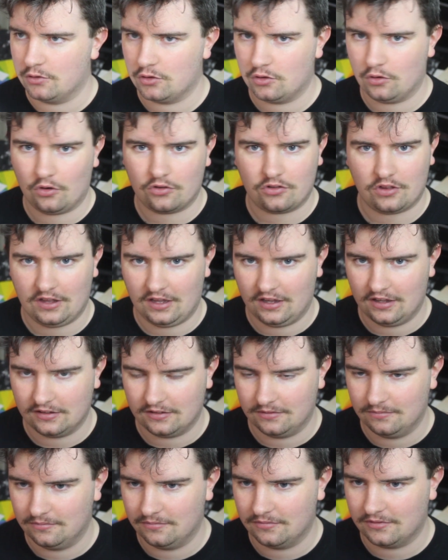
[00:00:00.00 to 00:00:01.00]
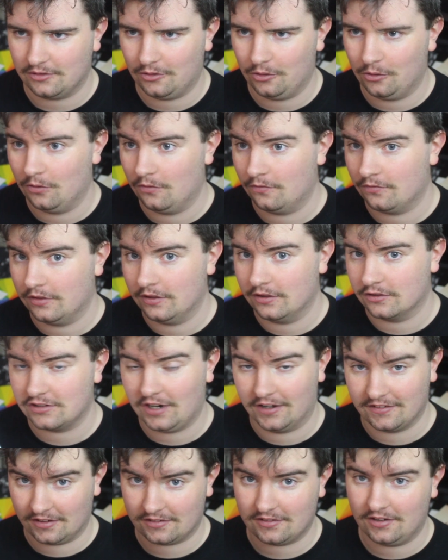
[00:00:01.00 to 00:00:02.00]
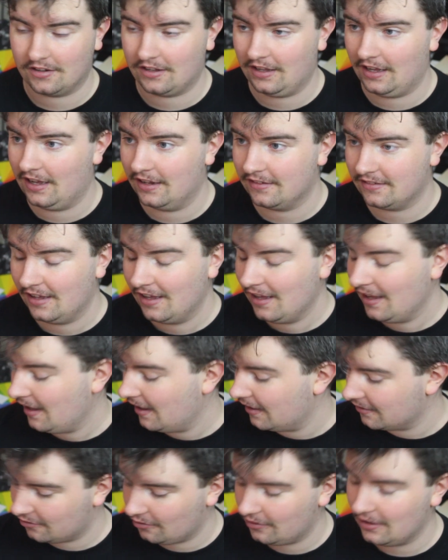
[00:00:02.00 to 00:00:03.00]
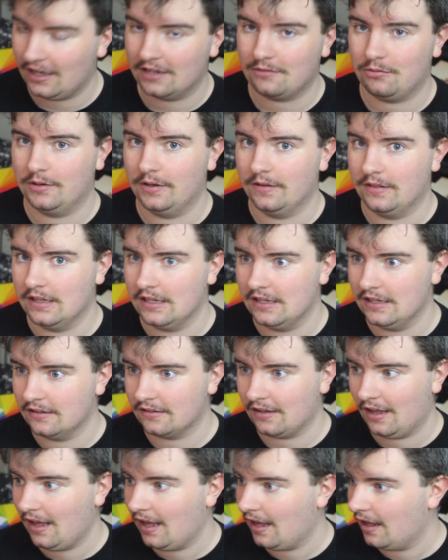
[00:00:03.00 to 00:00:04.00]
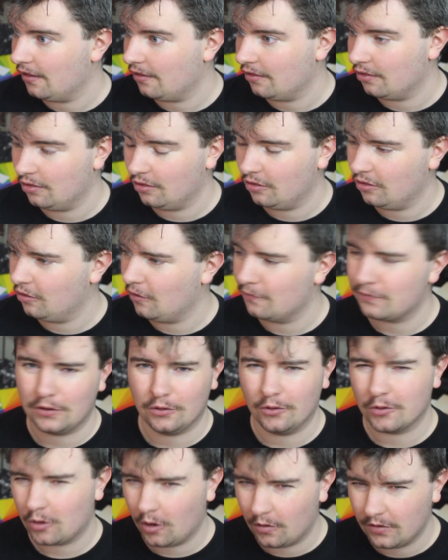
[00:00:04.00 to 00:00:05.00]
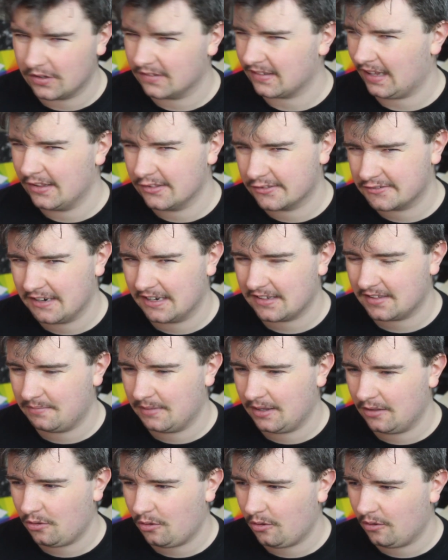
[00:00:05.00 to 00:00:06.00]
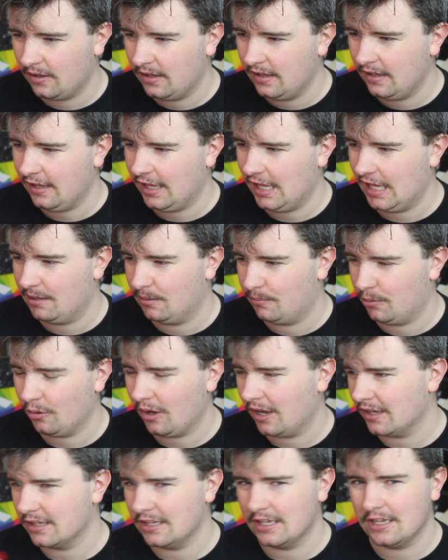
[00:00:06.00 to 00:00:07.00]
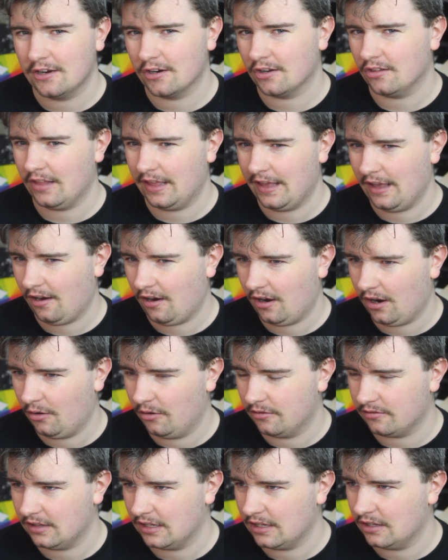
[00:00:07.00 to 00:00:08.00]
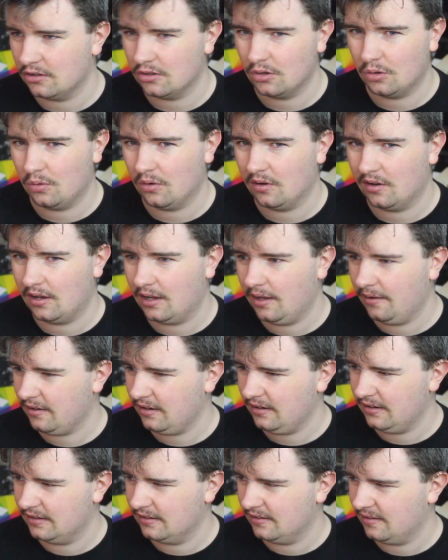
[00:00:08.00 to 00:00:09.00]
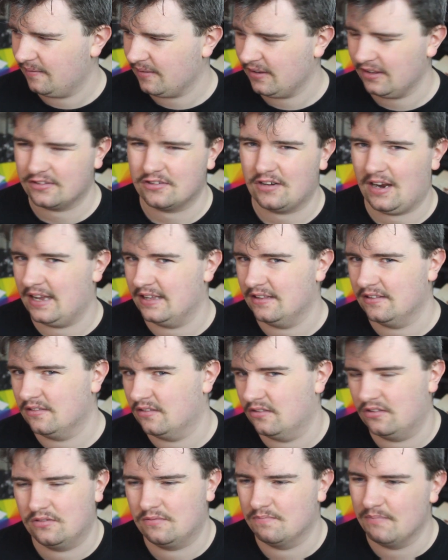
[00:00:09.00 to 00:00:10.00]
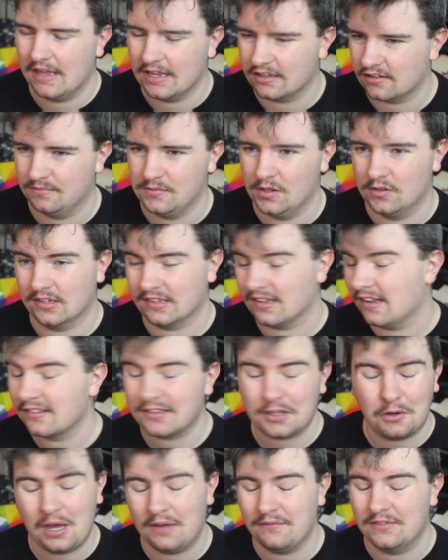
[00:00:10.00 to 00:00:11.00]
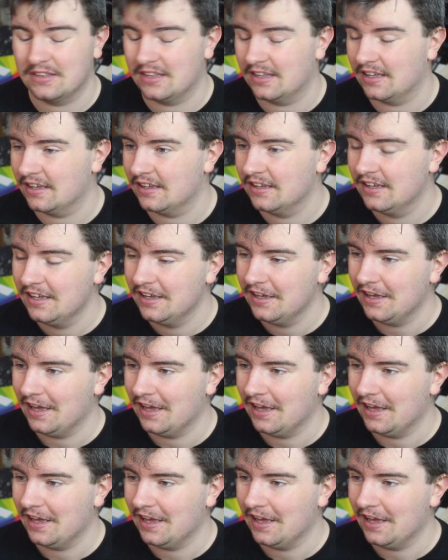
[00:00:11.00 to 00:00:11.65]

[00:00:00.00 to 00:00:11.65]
Josh Adams of the Transistor Cast, so he had one of these. Loved the look of it, just interested me a lot. And about a year later, I was like, you know what, I'm gonna try and make some music. Still haven't yet.